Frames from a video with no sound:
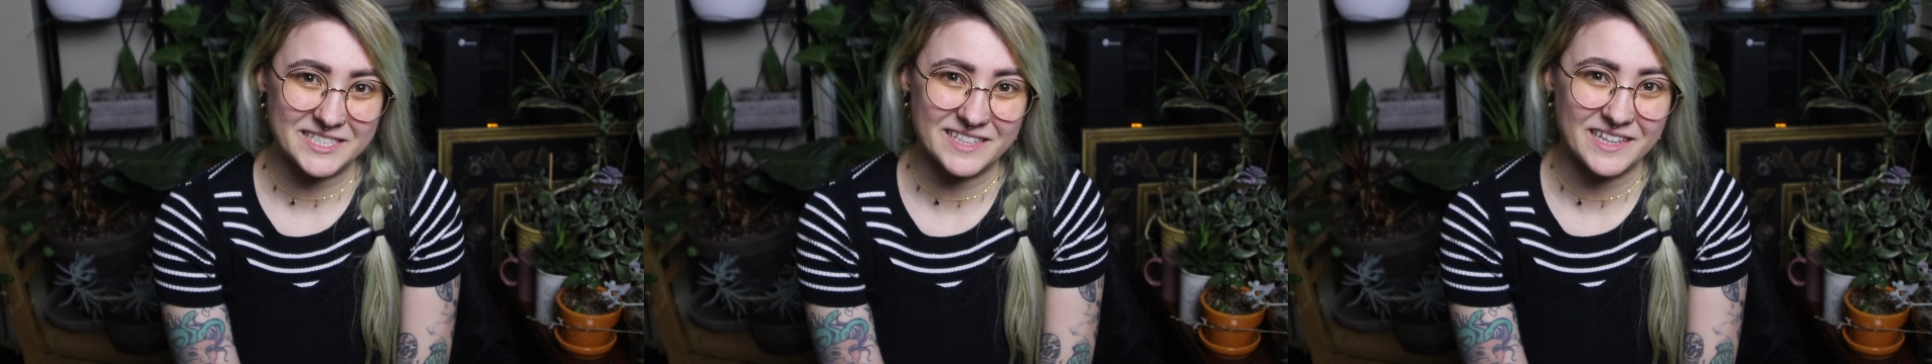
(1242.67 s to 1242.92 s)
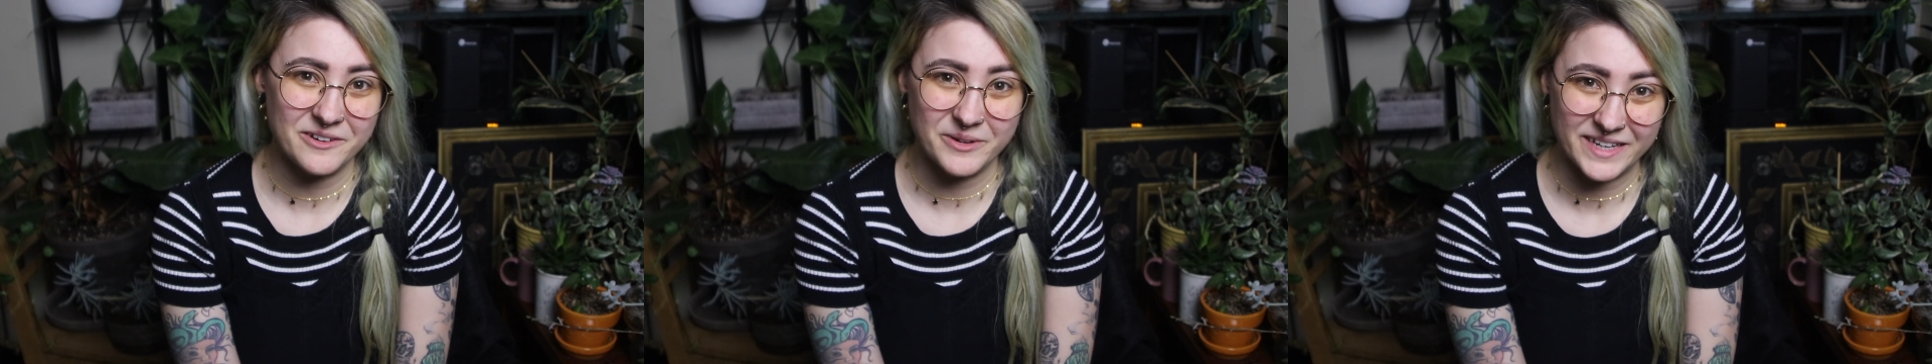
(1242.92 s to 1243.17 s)

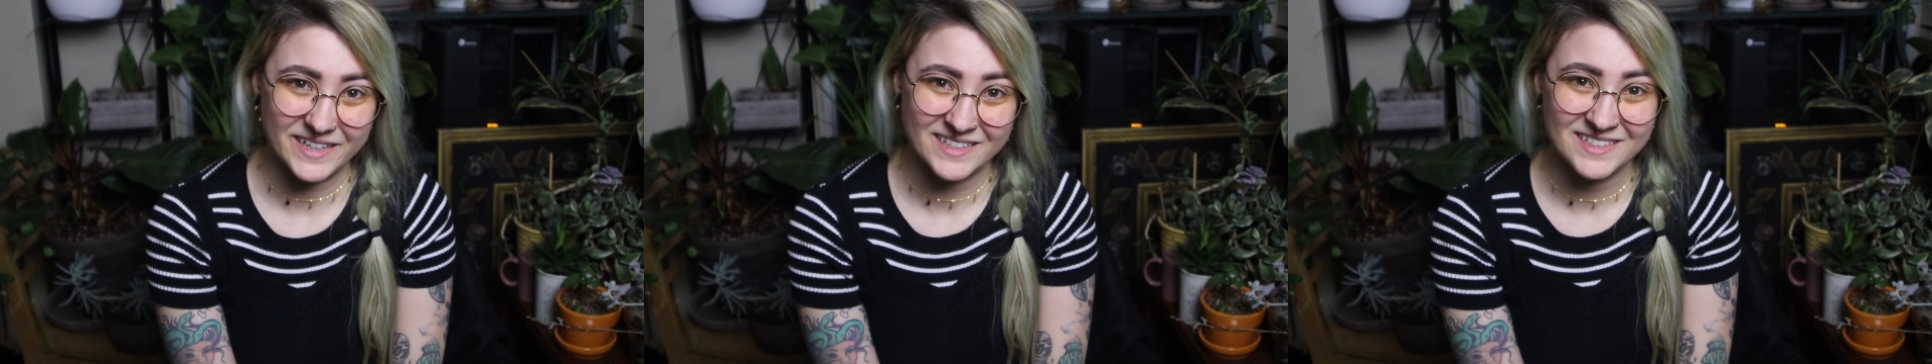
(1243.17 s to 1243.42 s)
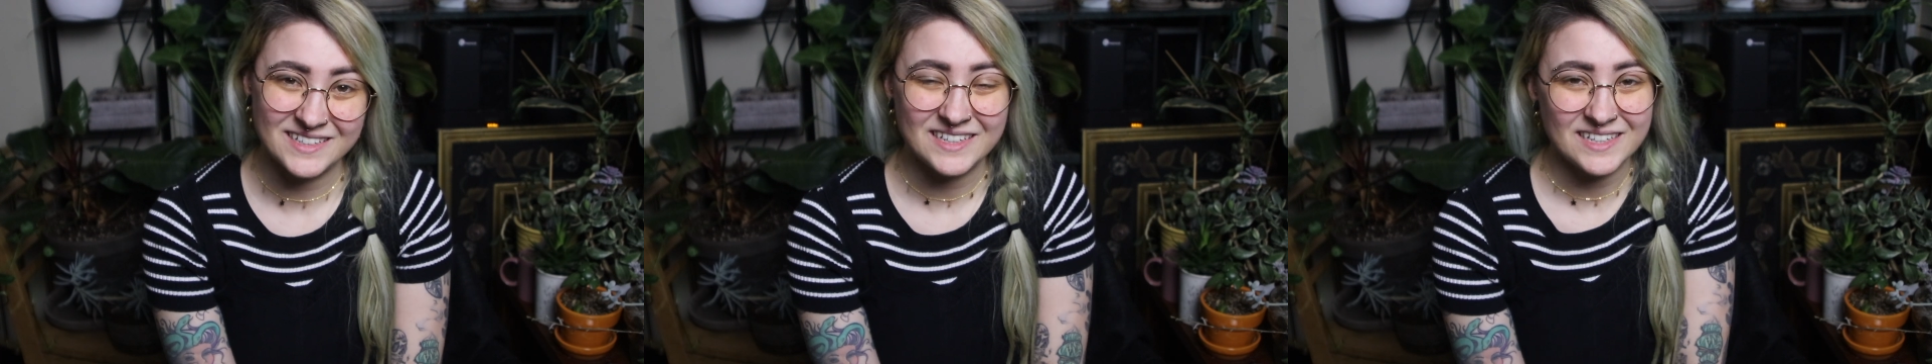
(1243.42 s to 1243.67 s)
that way.
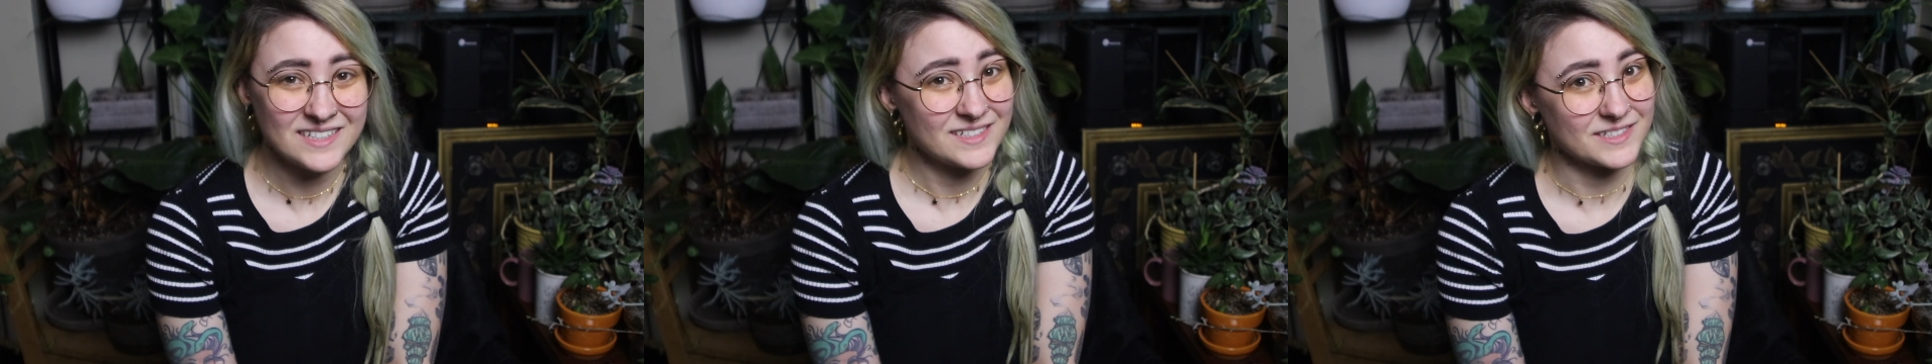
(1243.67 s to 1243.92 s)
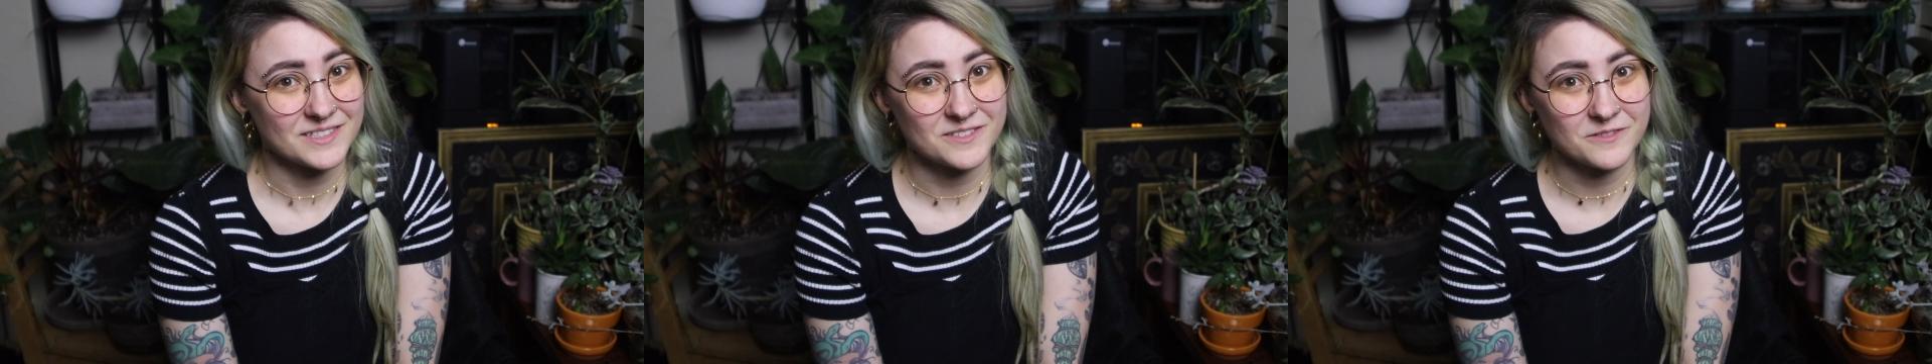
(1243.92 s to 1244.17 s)

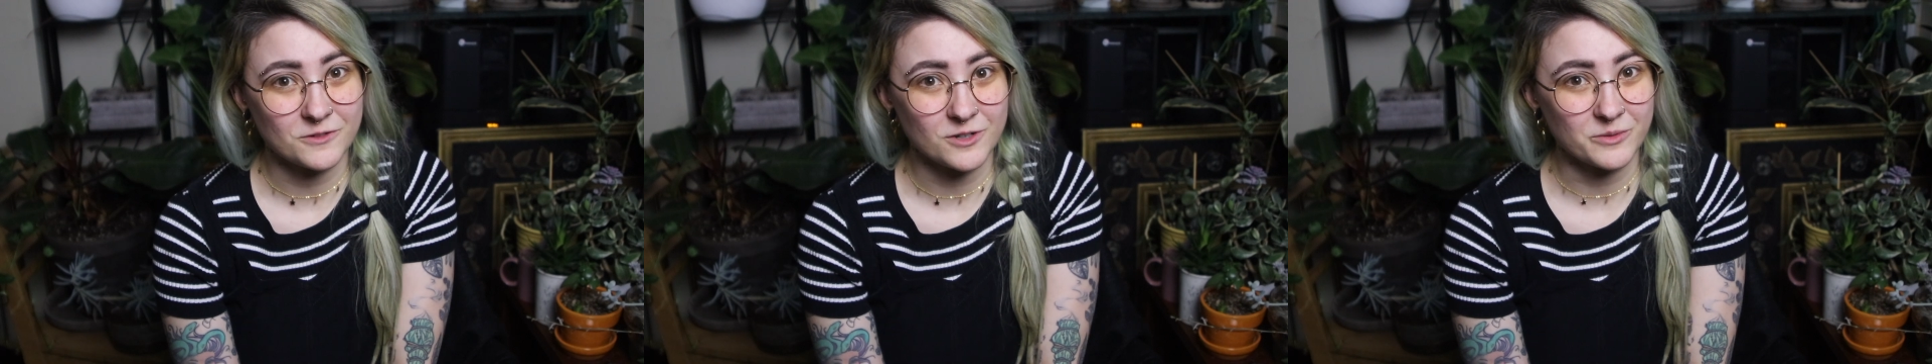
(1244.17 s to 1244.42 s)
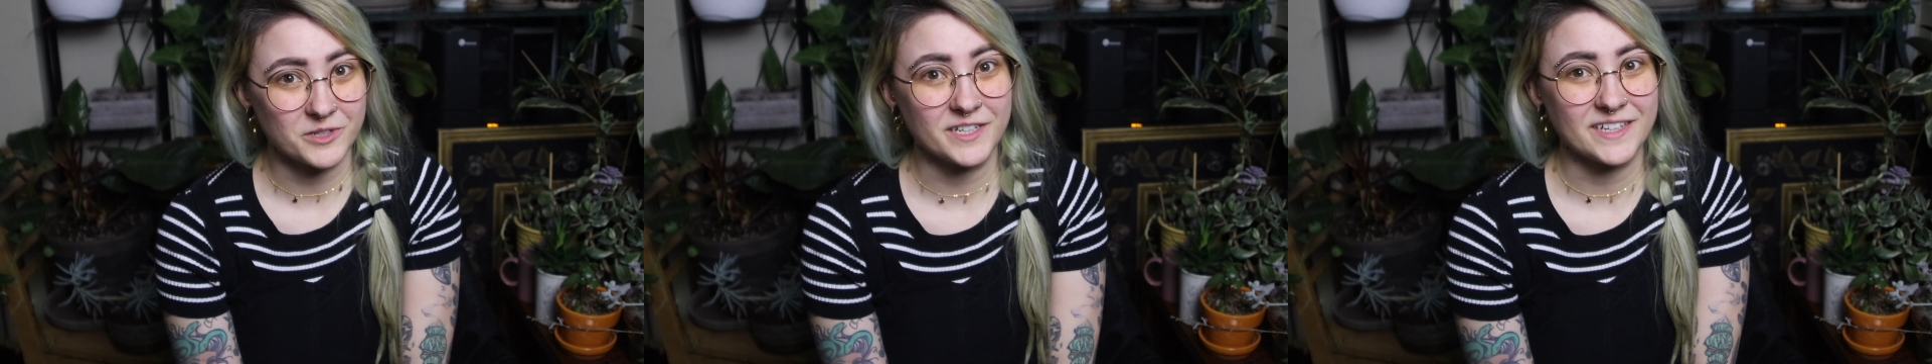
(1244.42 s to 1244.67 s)
Just a
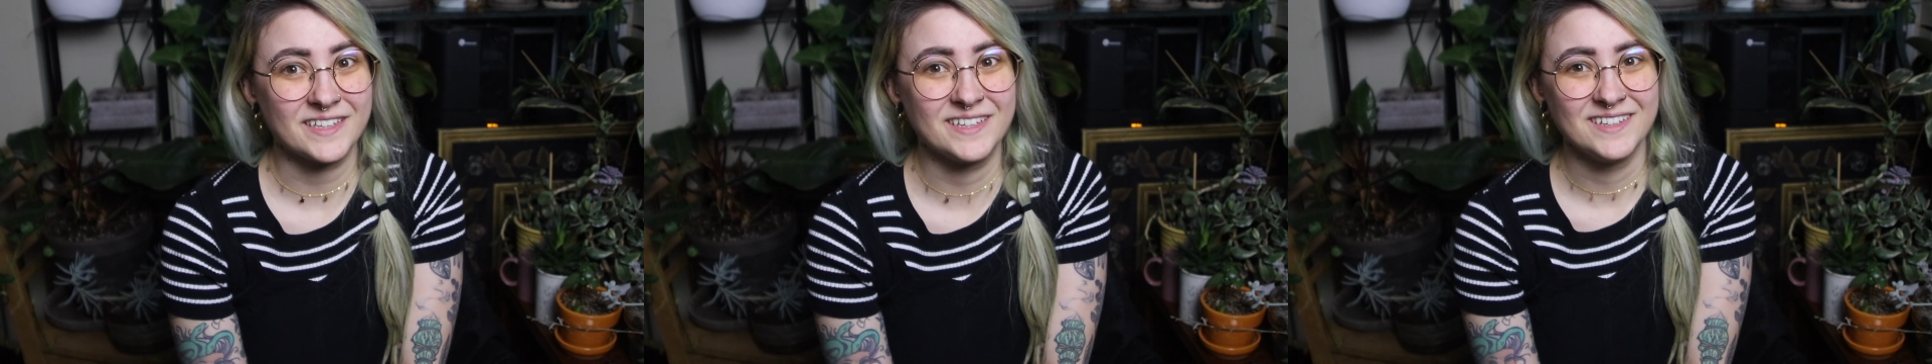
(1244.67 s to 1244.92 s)
forewarning.